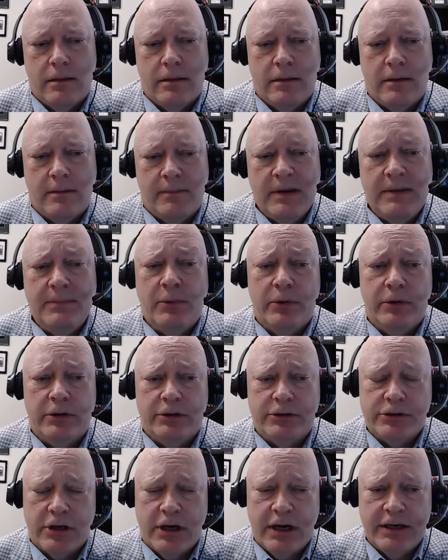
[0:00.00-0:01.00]
the people you're
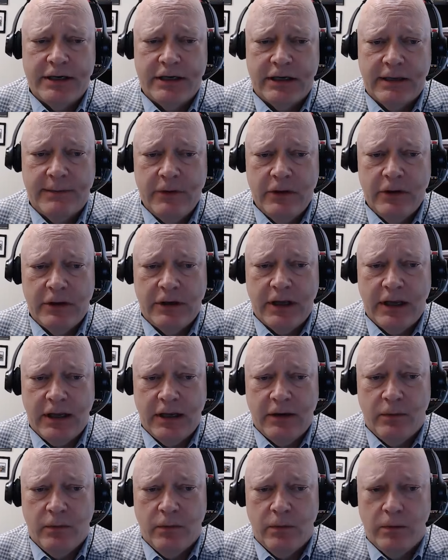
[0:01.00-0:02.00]
trying to
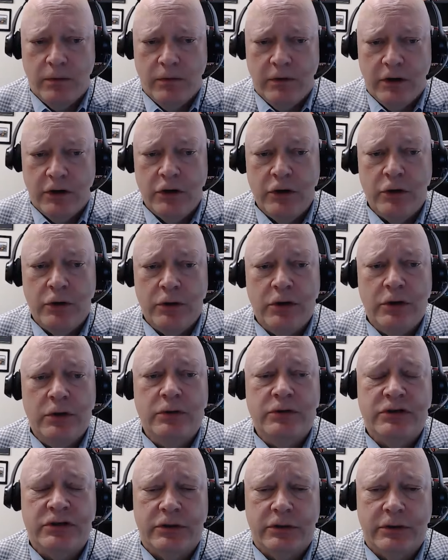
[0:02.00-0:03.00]
communicate the new you
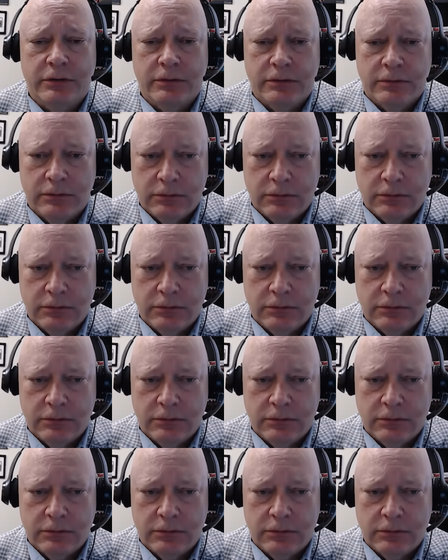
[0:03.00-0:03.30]
to